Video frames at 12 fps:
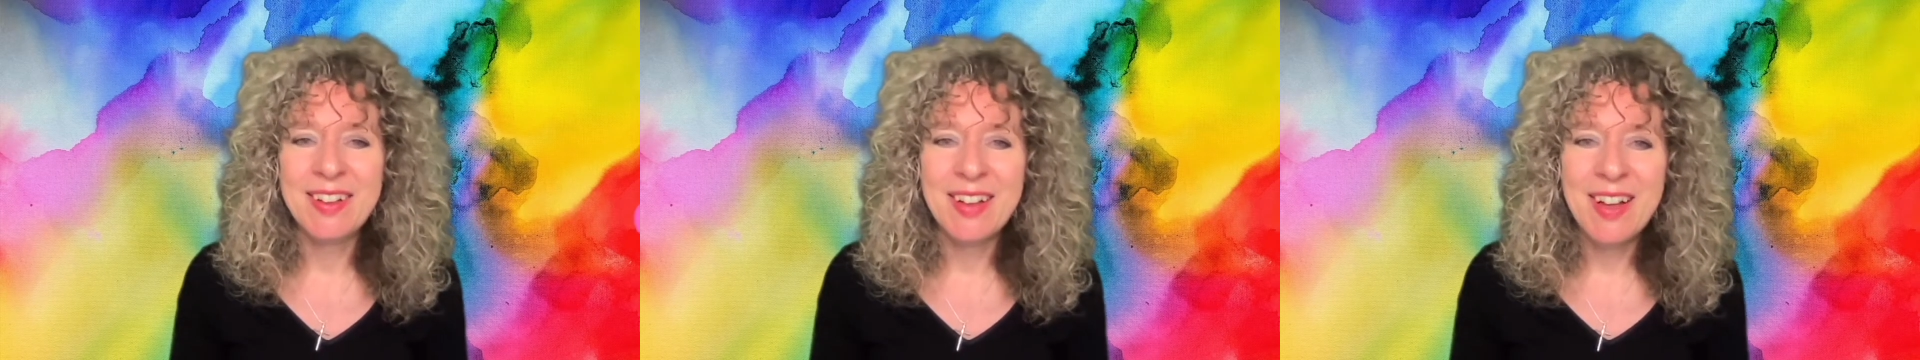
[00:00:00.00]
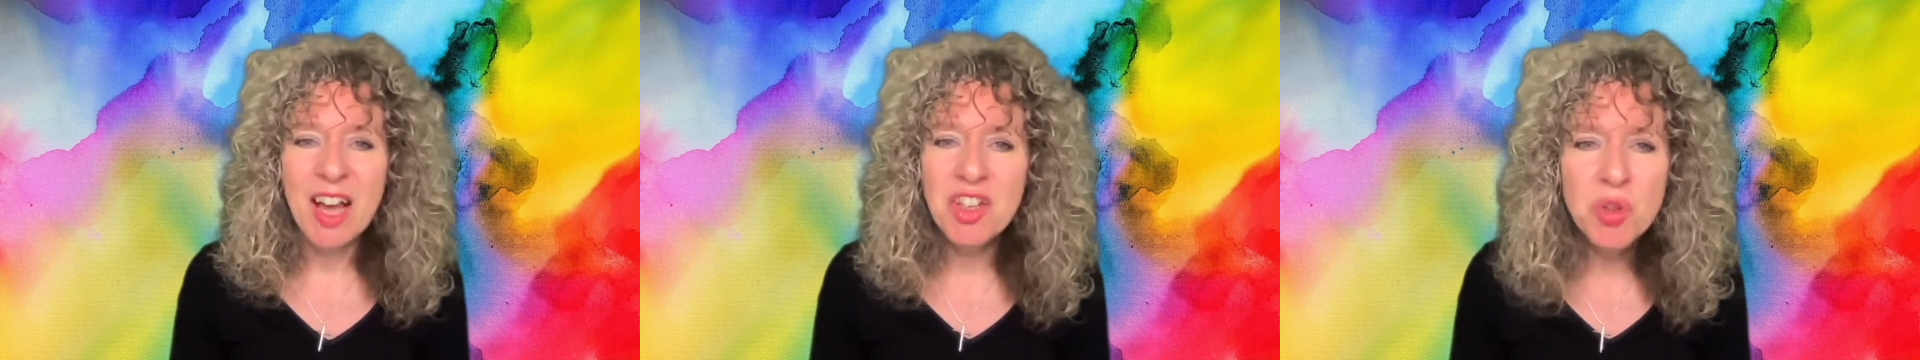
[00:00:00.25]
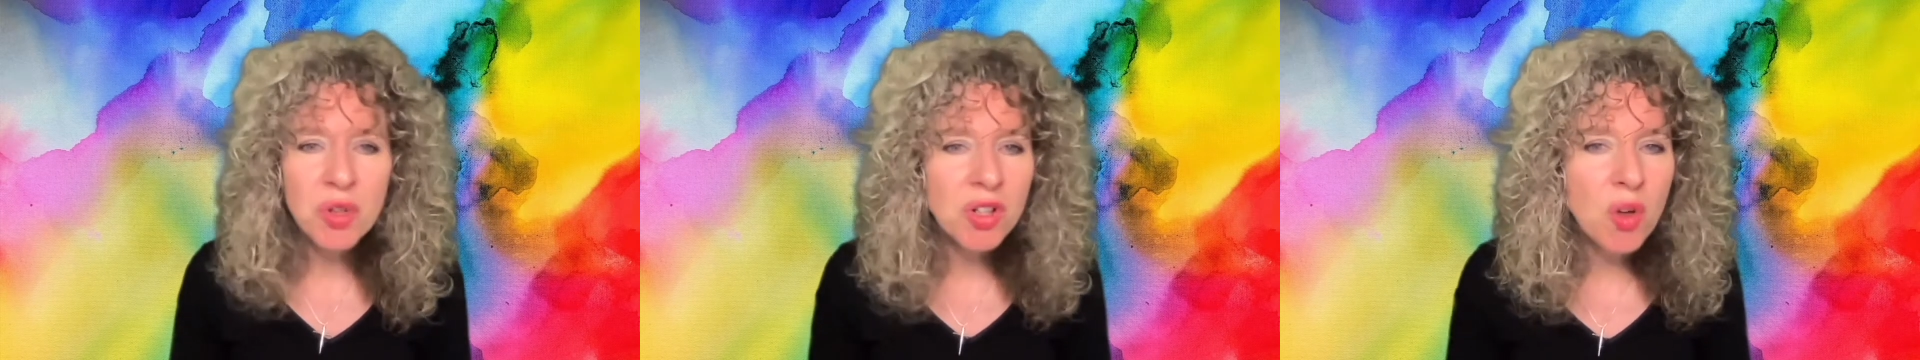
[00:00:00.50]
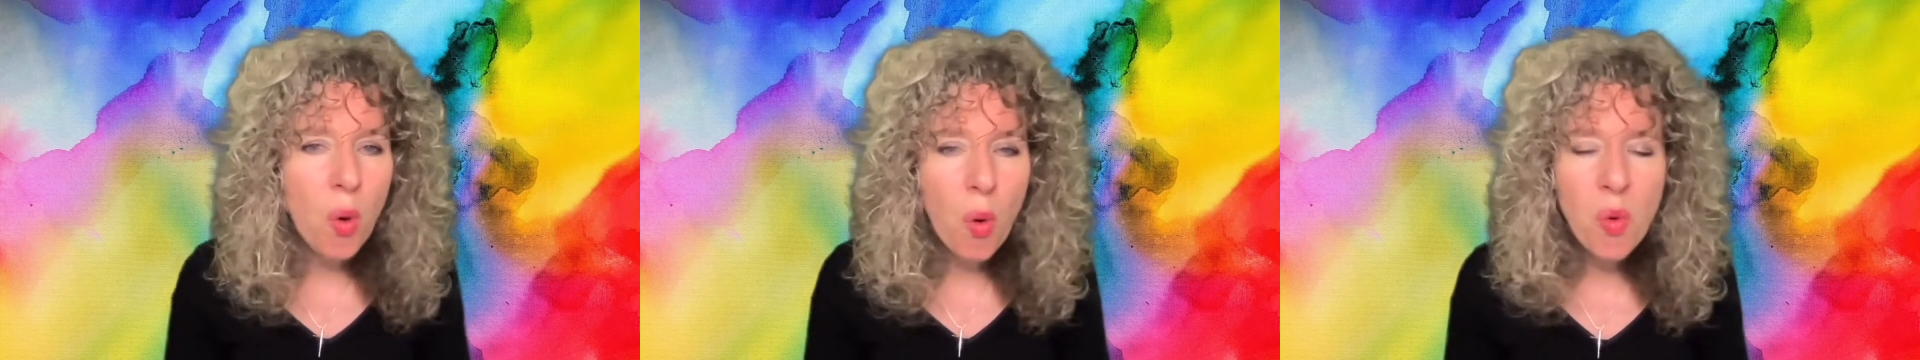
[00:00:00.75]
And you can
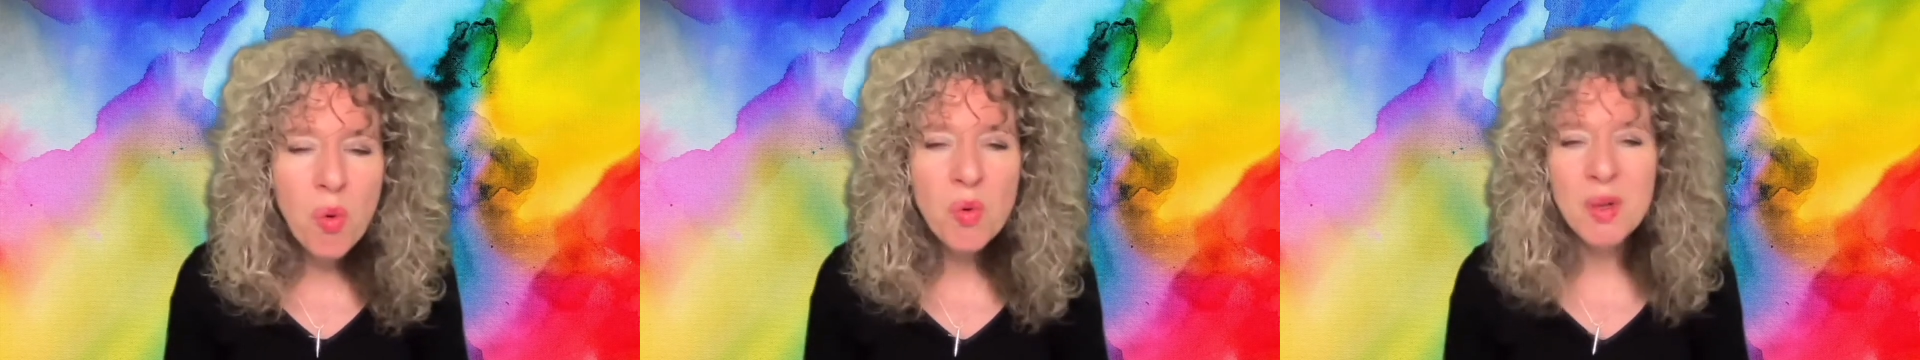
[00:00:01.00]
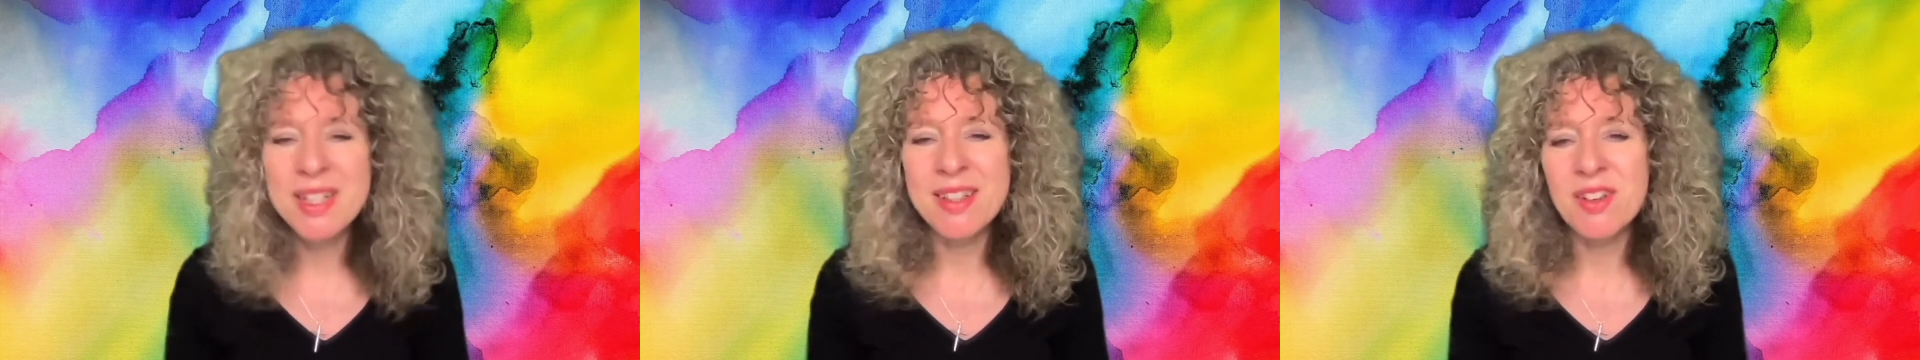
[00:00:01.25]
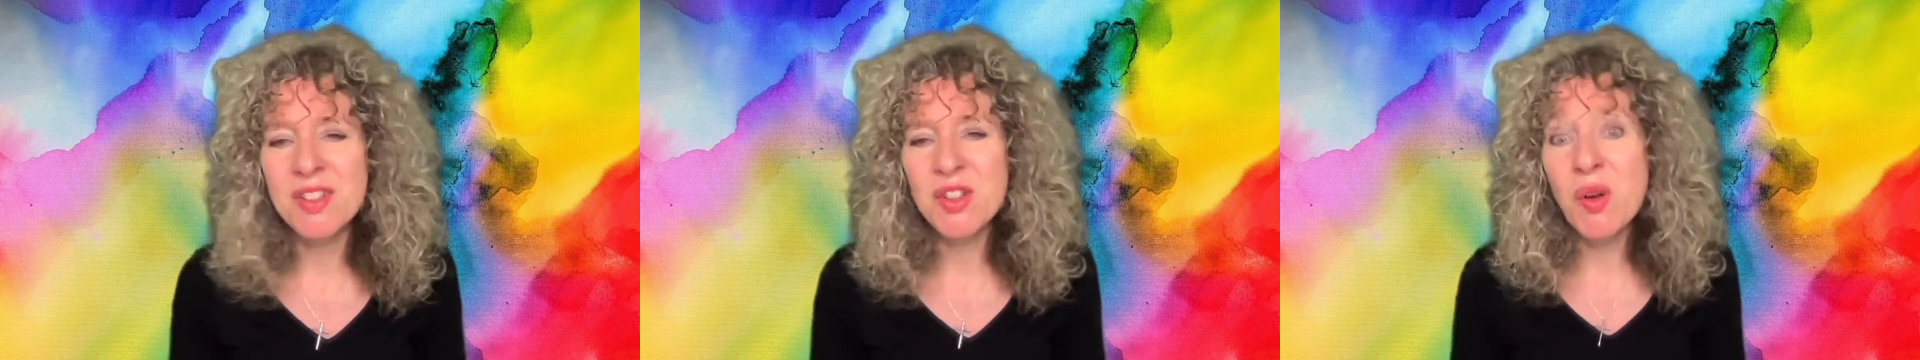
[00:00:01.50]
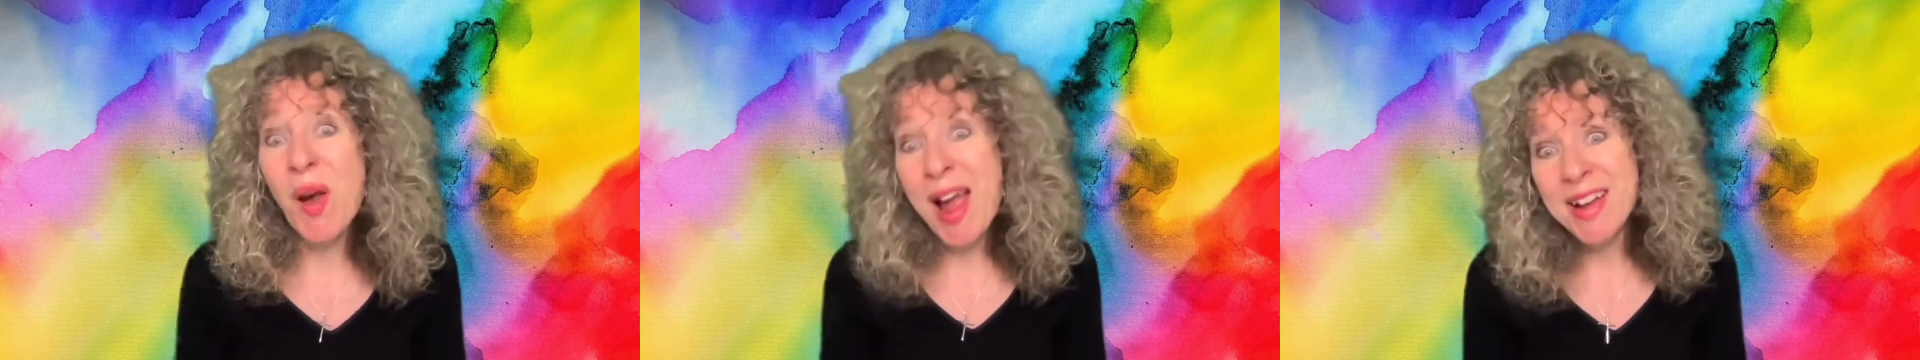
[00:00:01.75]
always ask
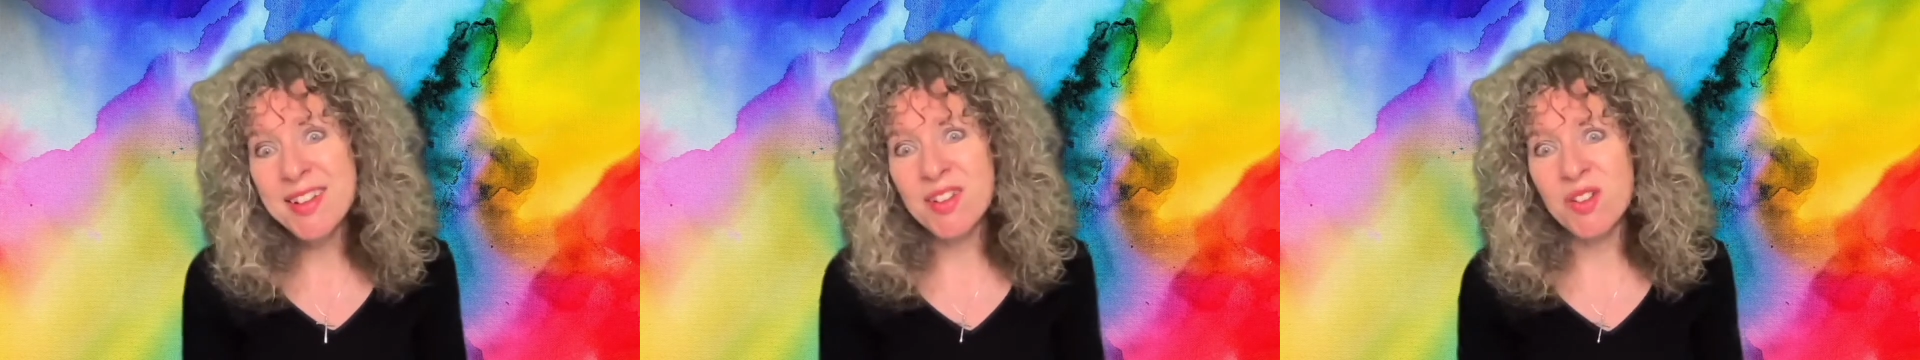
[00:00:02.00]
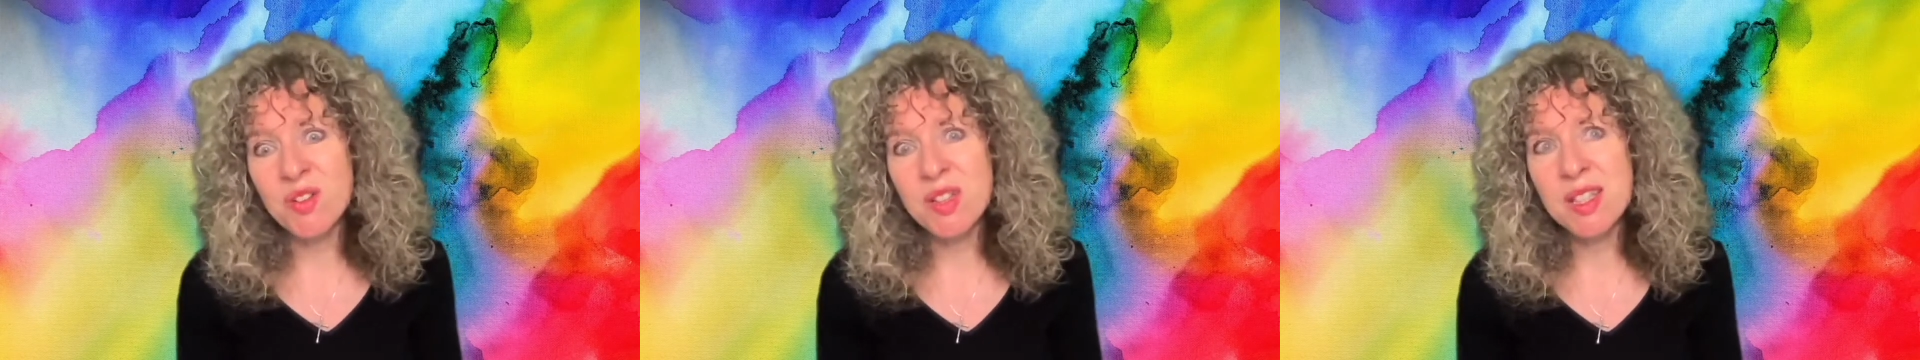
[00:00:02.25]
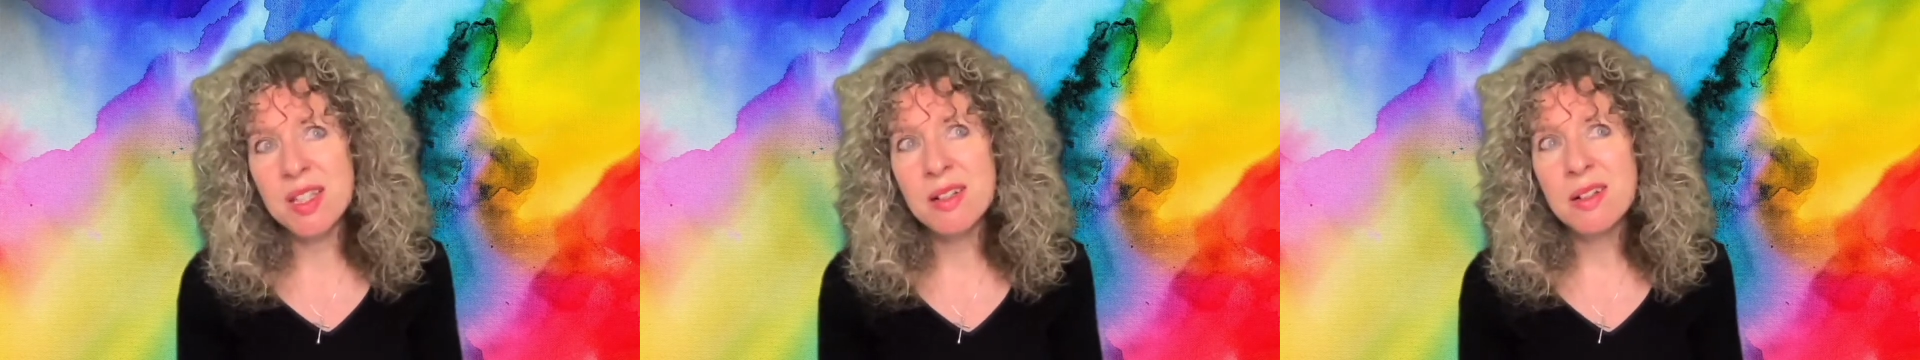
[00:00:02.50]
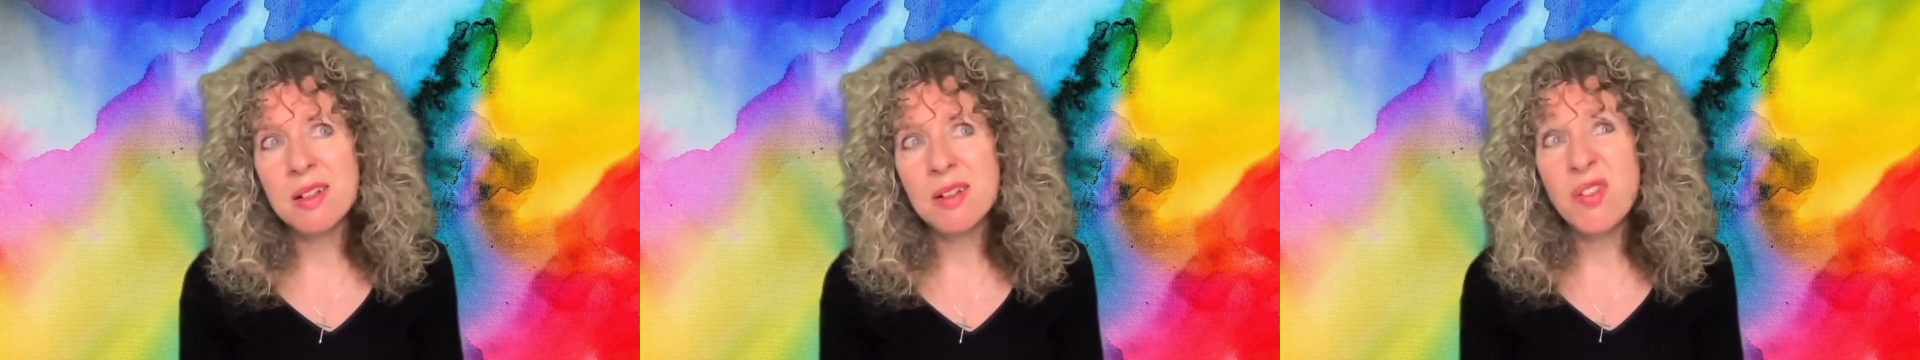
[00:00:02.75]
your adults for